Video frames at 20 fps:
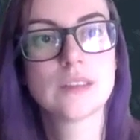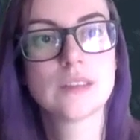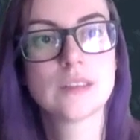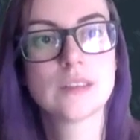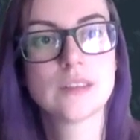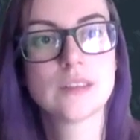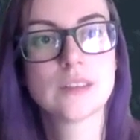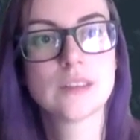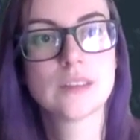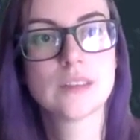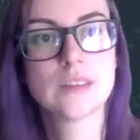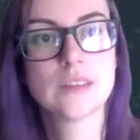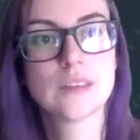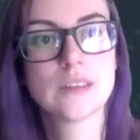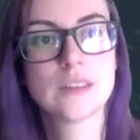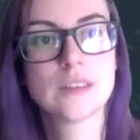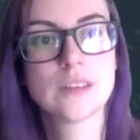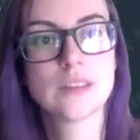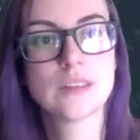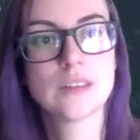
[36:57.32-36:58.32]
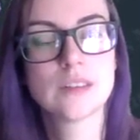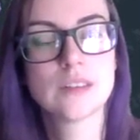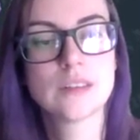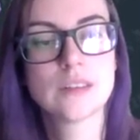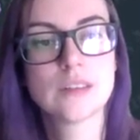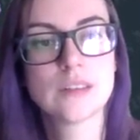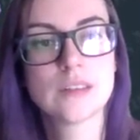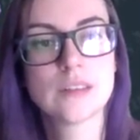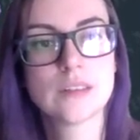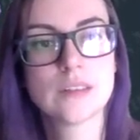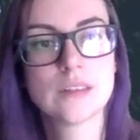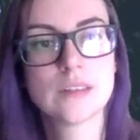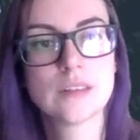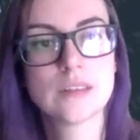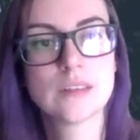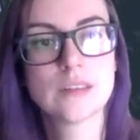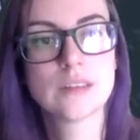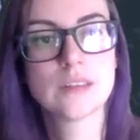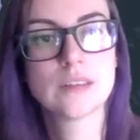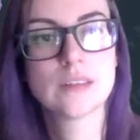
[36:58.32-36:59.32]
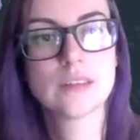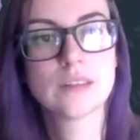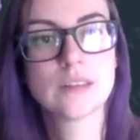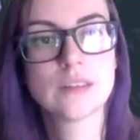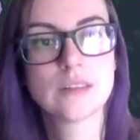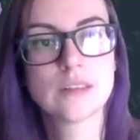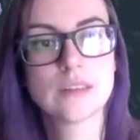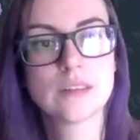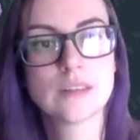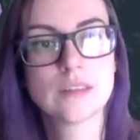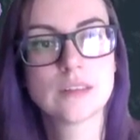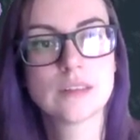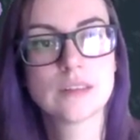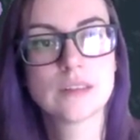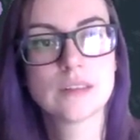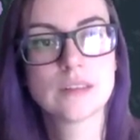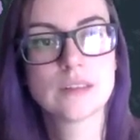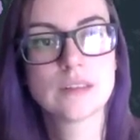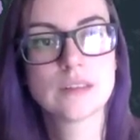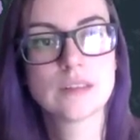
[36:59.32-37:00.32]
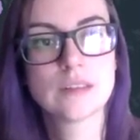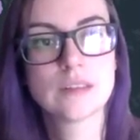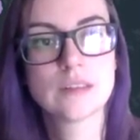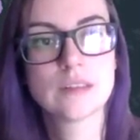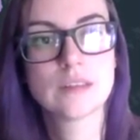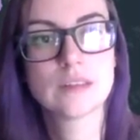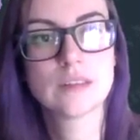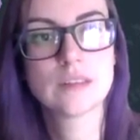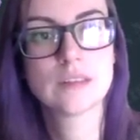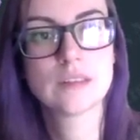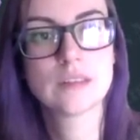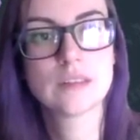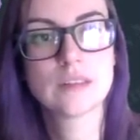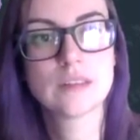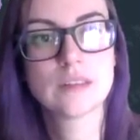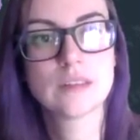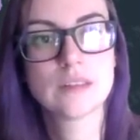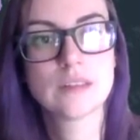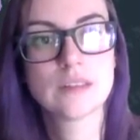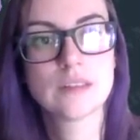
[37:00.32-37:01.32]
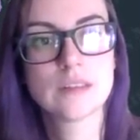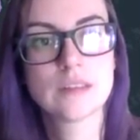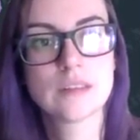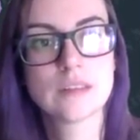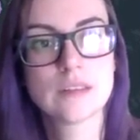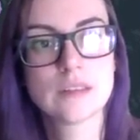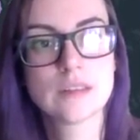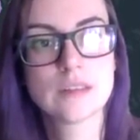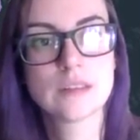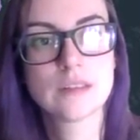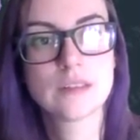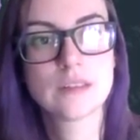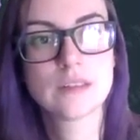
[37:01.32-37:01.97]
This person isn't speaking.